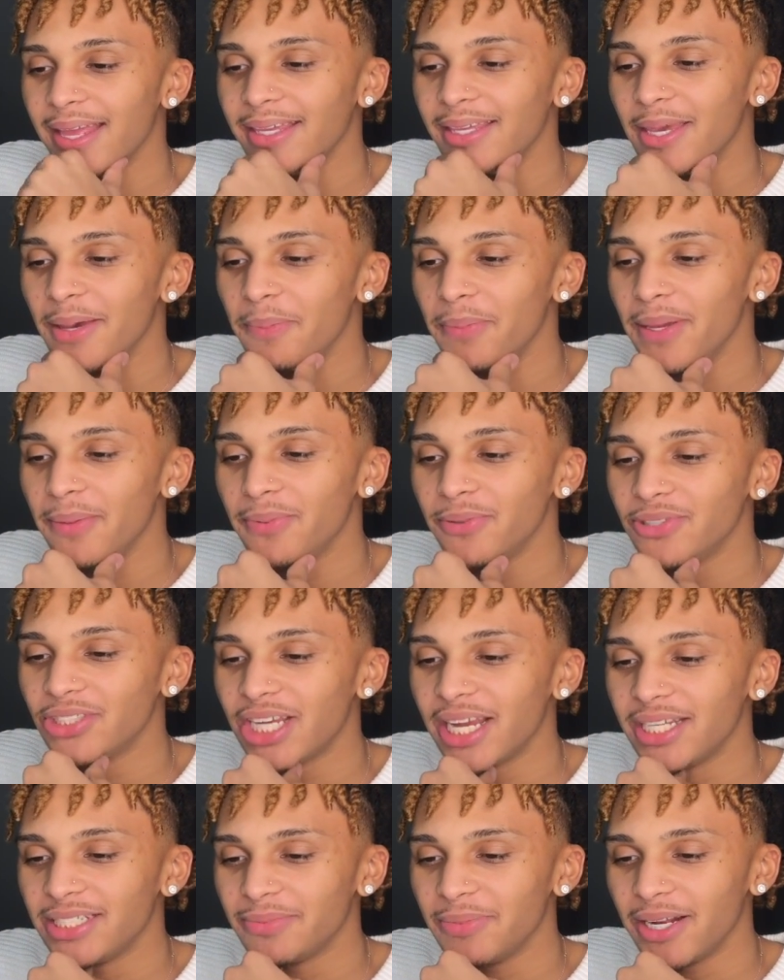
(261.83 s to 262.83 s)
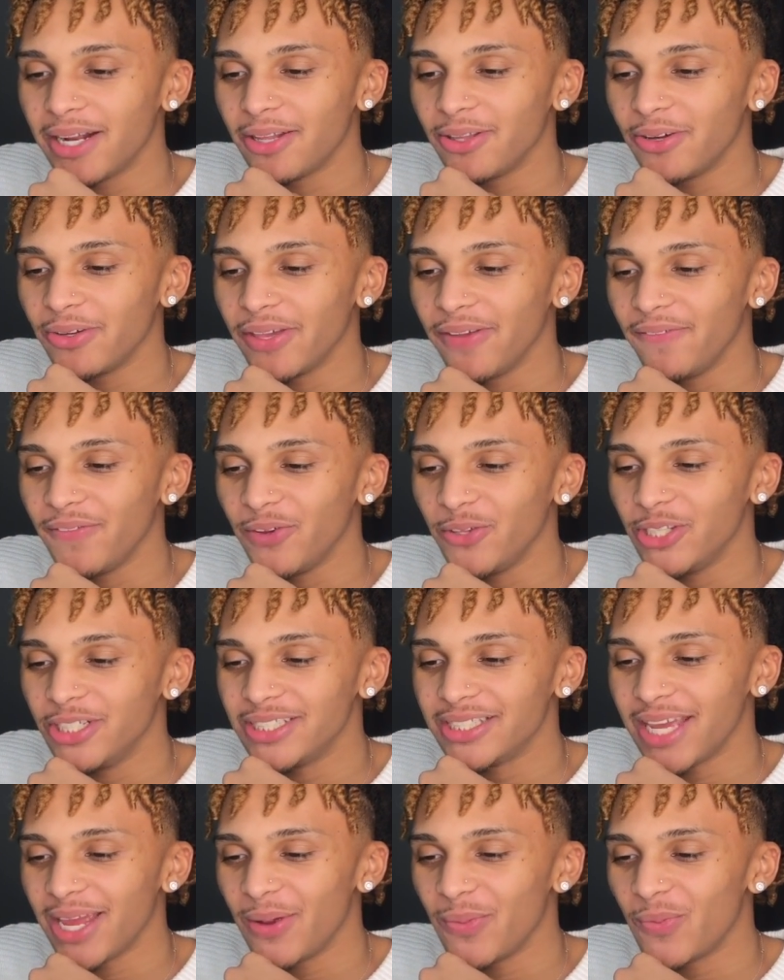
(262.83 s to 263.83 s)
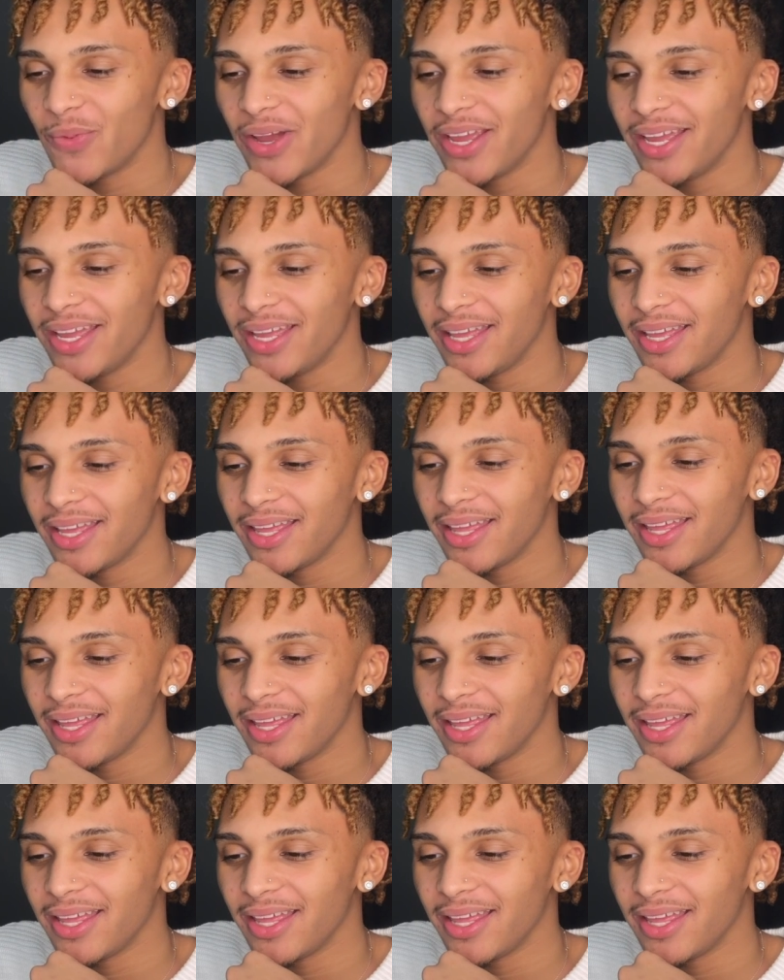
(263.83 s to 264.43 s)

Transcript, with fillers: Yeah, people change, man. I low-key feel the same way